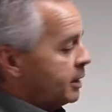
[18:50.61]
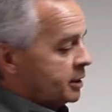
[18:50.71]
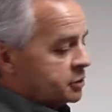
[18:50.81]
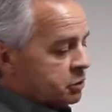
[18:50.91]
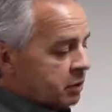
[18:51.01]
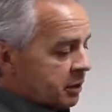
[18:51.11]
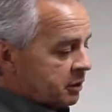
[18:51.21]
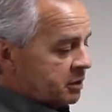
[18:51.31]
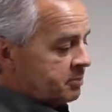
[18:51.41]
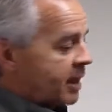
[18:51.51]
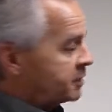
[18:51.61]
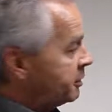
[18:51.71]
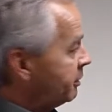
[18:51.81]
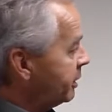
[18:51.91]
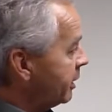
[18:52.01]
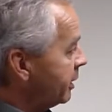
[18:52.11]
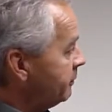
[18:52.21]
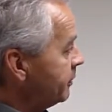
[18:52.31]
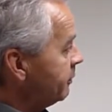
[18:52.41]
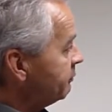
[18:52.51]
And so you get these bacteria
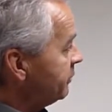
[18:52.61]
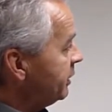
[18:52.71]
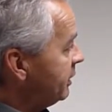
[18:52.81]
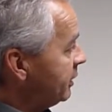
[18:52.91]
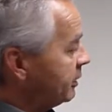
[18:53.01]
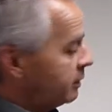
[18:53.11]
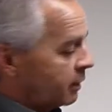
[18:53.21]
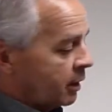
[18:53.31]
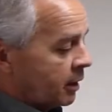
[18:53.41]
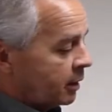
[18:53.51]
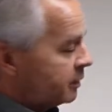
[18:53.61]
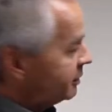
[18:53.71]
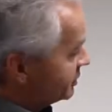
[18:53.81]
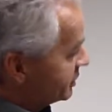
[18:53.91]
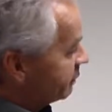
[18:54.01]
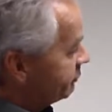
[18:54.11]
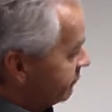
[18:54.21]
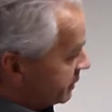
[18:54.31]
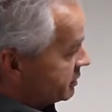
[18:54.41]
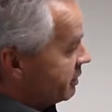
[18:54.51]
feeding on stuff
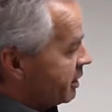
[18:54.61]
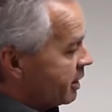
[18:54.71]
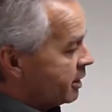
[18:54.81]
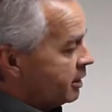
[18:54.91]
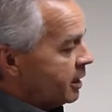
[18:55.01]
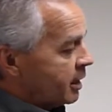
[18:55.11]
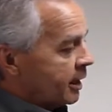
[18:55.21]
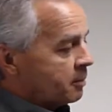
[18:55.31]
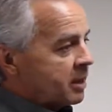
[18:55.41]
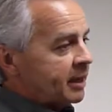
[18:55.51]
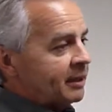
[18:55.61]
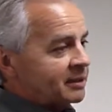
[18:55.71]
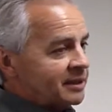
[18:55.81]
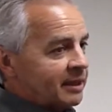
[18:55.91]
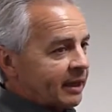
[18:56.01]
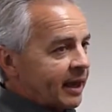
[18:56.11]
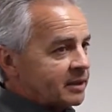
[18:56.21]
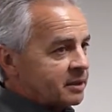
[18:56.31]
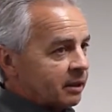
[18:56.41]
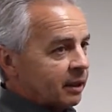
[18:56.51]
that's there and making acetic
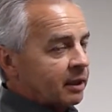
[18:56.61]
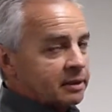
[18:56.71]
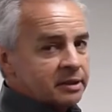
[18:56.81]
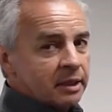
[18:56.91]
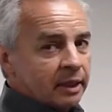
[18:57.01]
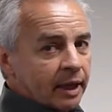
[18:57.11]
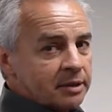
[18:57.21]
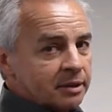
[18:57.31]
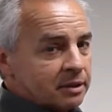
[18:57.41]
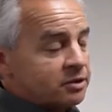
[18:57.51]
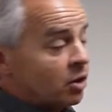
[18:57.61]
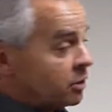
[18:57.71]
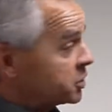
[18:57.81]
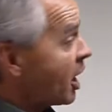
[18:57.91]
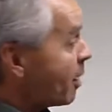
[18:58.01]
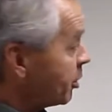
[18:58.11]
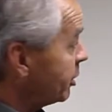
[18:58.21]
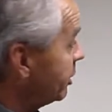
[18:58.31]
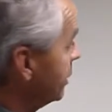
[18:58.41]
acid, and acetic acid dissolves copper.